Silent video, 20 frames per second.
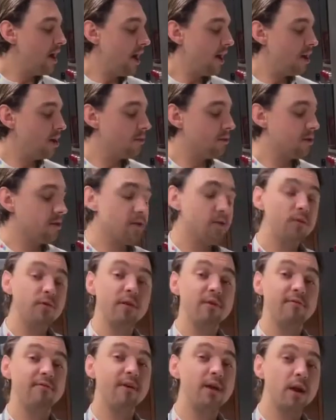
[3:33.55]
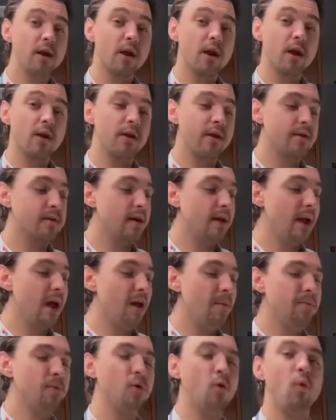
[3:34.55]
And number two, the vinegar is gonna
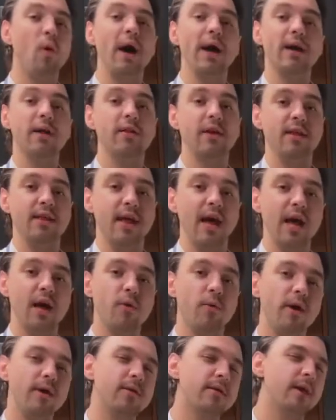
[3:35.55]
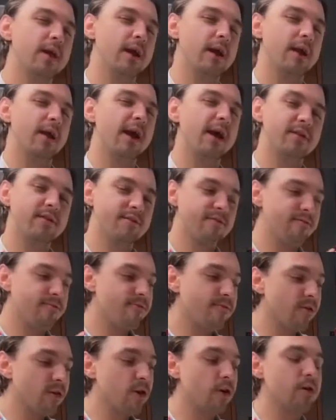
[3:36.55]
help coagulate the egg white, so you get a nice,
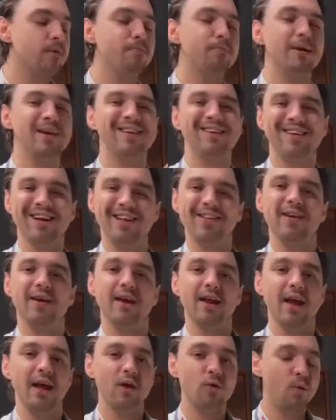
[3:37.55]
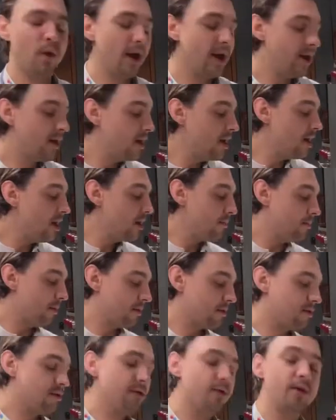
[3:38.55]
firm, but delicate egg white,
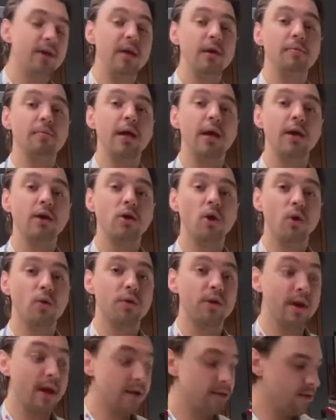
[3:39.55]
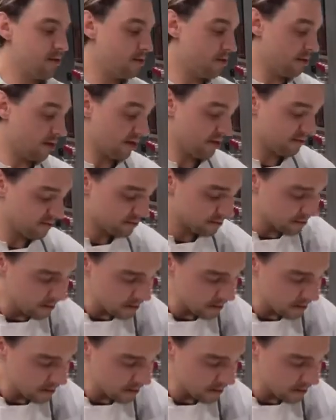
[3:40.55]
but still keep that yolk nice and soft.